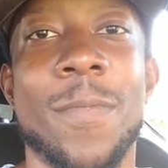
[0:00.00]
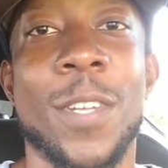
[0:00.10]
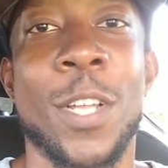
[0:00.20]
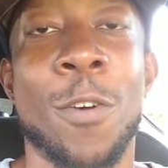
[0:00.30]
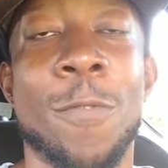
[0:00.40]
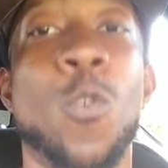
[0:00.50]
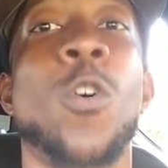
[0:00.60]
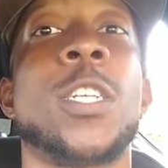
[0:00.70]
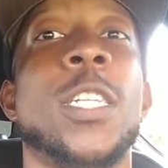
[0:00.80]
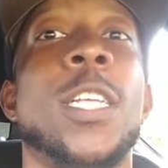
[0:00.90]
You know, of
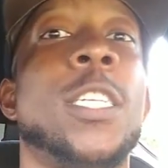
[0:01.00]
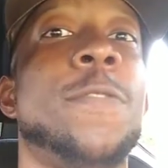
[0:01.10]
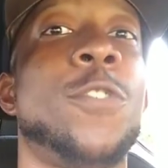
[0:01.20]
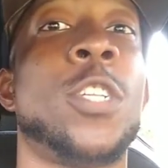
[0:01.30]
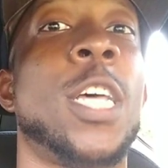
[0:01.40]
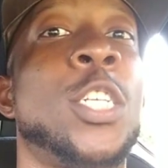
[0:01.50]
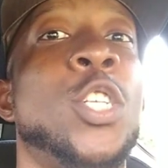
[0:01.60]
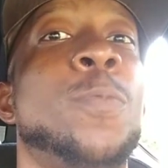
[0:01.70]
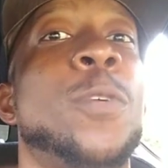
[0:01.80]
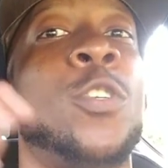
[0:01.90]
course, unless if you're that
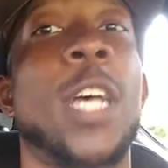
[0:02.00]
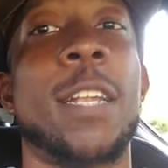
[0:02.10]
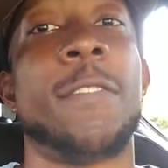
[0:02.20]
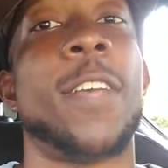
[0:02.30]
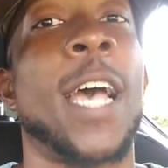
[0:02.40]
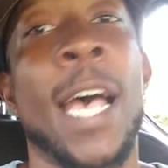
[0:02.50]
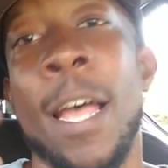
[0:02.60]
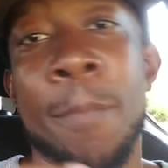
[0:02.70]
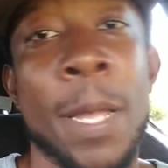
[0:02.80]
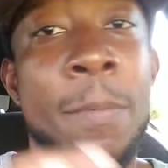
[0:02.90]
super attractive guy
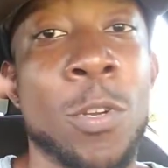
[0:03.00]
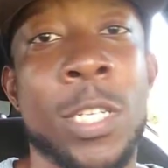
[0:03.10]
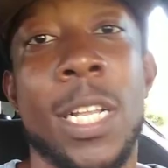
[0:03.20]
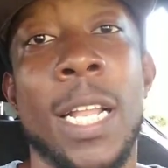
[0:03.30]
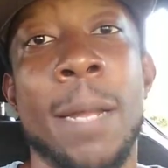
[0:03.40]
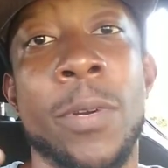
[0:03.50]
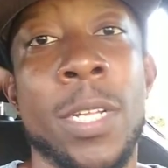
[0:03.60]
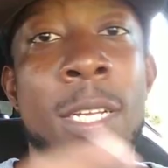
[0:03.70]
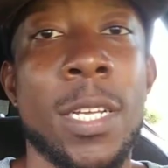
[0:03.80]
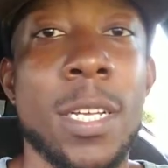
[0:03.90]
or maybe you're a
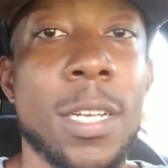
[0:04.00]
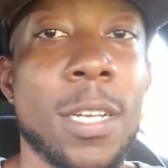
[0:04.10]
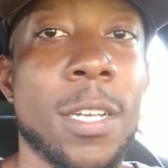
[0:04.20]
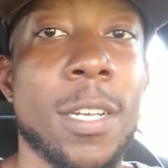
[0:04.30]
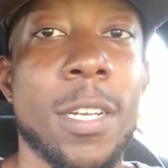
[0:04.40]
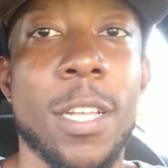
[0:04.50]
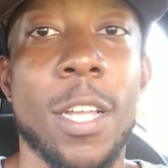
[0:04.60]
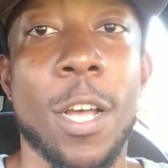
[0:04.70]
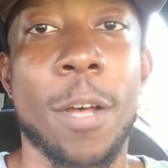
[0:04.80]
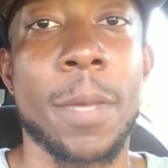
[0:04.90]
celebrity, you
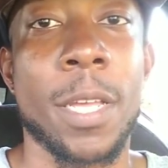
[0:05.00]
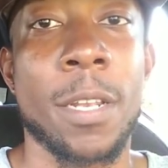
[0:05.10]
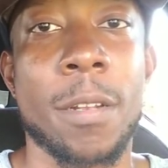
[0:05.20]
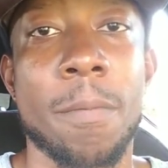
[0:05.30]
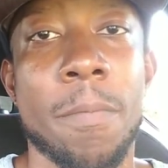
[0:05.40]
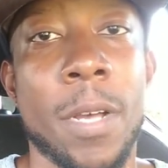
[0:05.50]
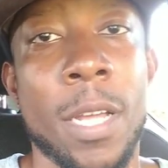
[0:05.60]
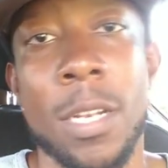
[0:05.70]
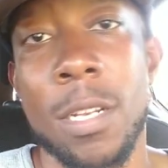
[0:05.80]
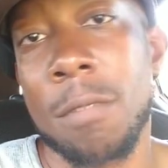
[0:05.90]
know what I mean?
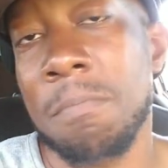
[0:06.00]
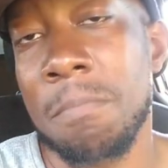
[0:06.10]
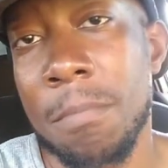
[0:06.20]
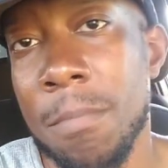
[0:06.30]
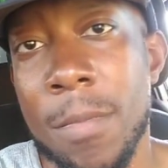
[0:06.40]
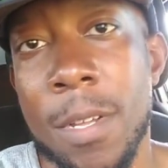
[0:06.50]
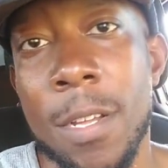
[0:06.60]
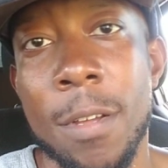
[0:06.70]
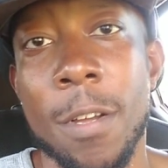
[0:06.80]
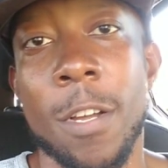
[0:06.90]
But
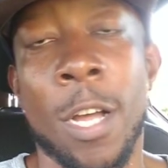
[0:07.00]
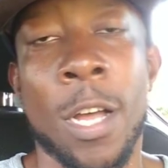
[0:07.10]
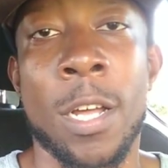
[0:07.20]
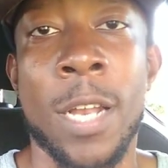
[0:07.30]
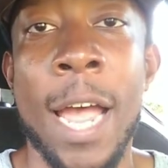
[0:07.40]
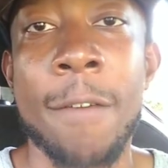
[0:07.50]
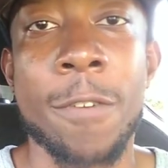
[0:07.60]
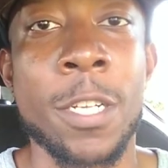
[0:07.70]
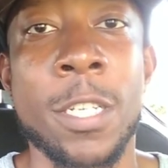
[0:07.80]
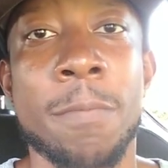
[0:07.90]
on
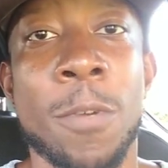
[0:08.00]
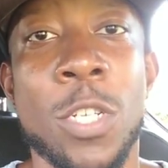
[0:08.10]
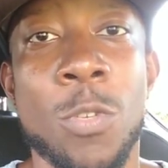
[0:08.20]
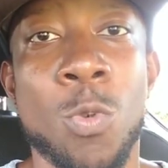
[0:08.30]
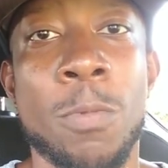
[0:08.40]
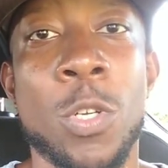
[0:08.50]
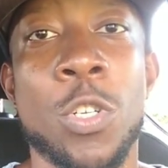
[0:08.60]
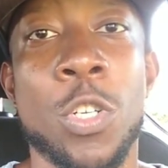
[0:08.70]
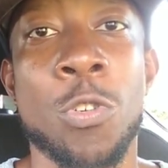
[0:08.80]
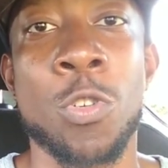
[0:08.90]
average, most of the women who
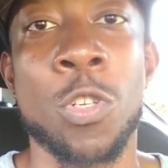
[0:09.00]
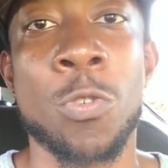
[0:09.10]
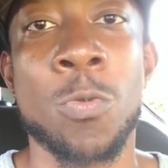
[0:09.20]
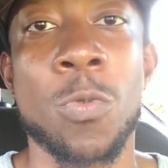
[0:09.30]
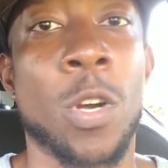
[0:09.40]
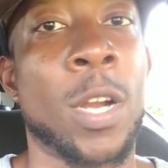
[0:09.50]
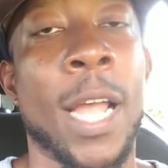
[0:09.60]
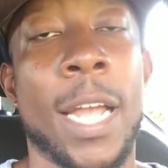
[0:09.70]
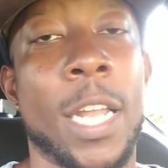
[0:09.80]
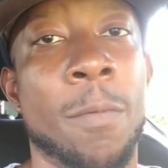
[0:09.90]
choose you are
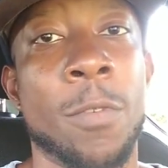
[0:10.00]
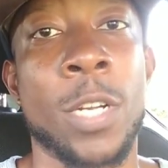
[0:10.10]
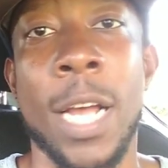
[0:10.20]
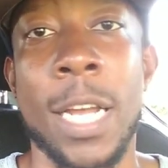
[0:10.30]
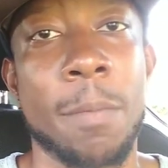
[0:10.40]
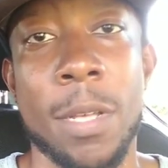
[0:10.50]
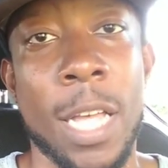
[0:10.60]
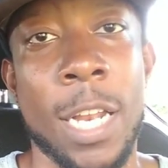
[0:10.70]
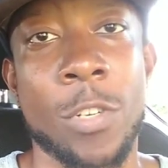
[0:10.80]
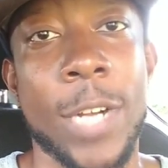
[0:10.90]
not gonna you're not gonna be
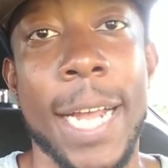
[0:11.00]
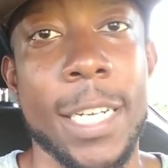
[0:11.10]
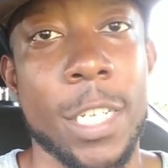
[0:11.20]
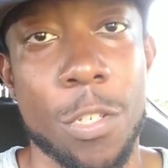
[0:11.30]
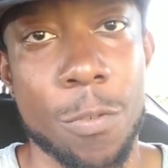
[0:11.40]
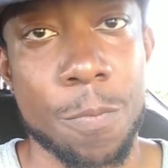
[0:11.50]
that attracted to.